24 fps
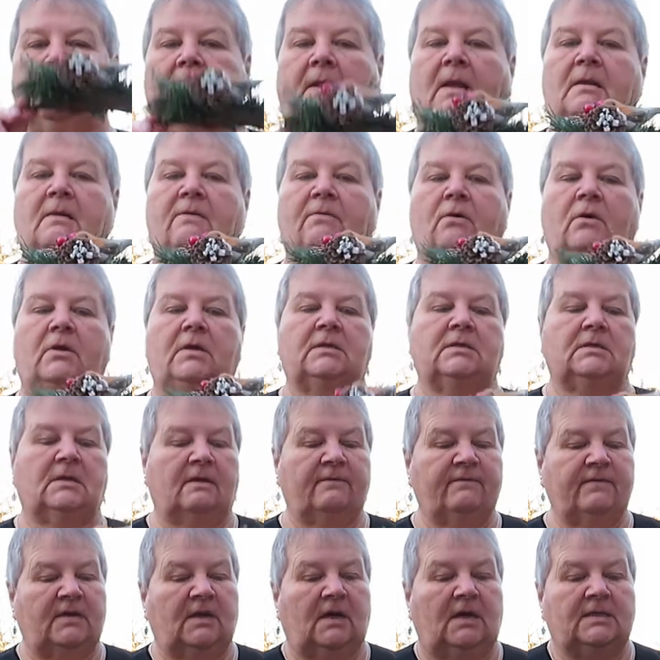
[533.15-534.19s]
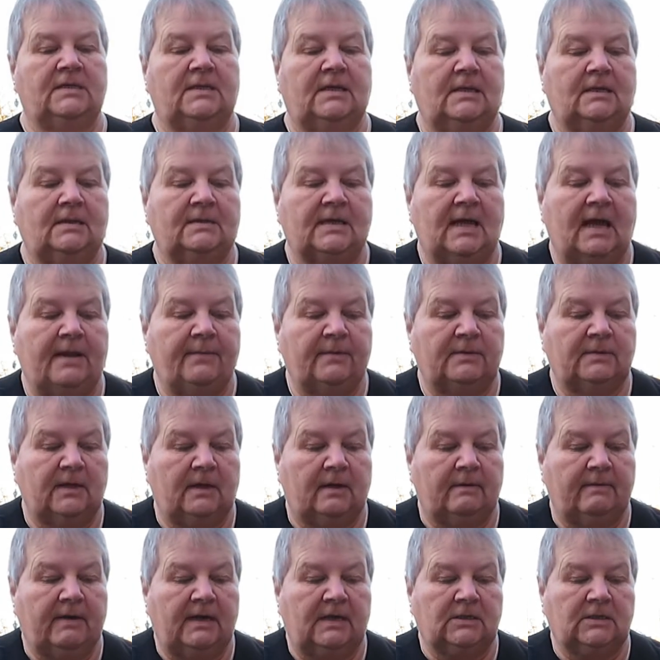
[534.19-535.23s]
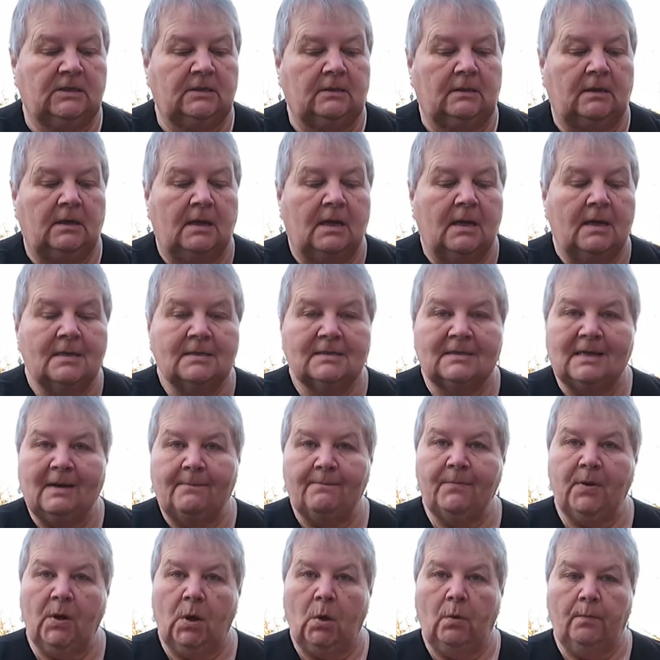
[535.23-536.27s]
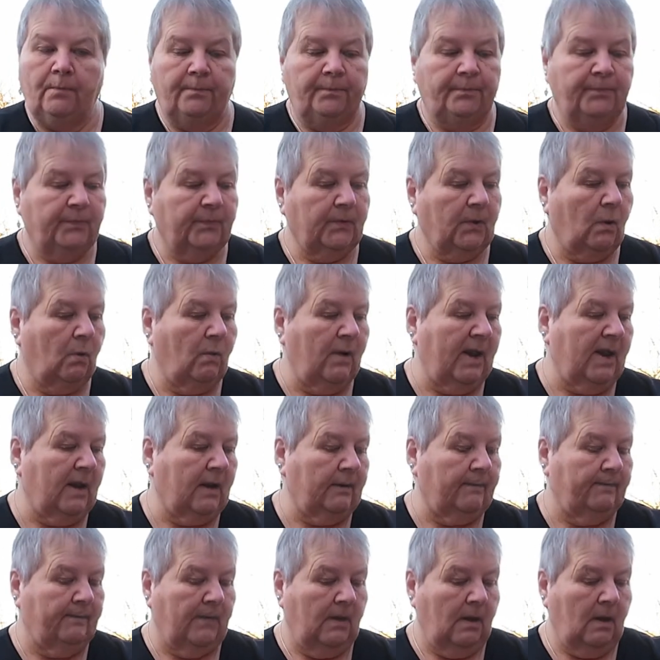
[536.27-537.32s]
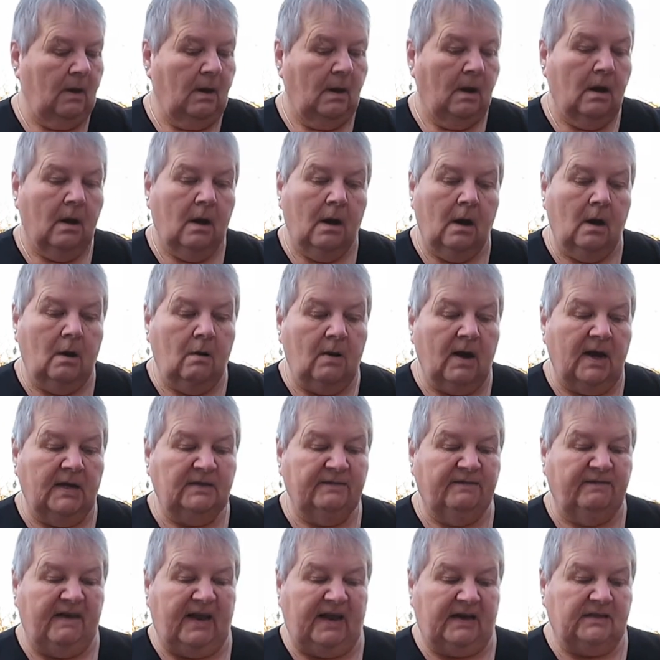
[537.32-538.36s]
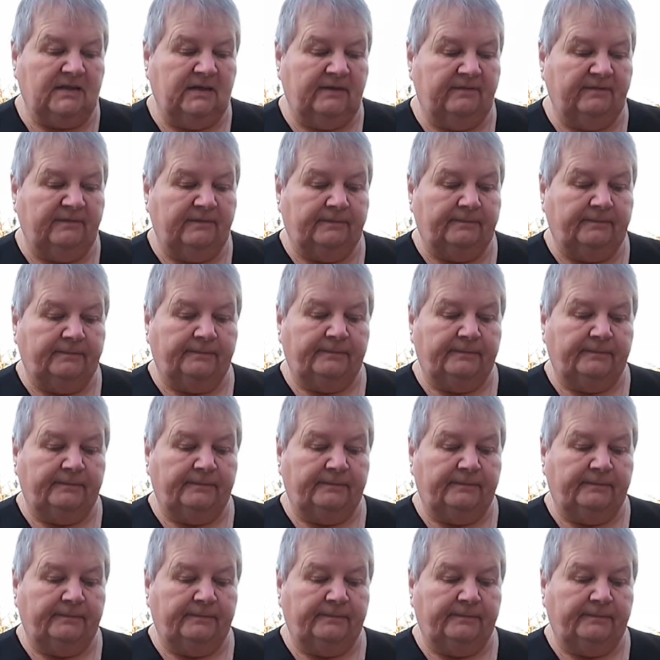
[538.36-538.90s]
And you've got yourself a nice little table decoration. Simple, quick, and quite effective.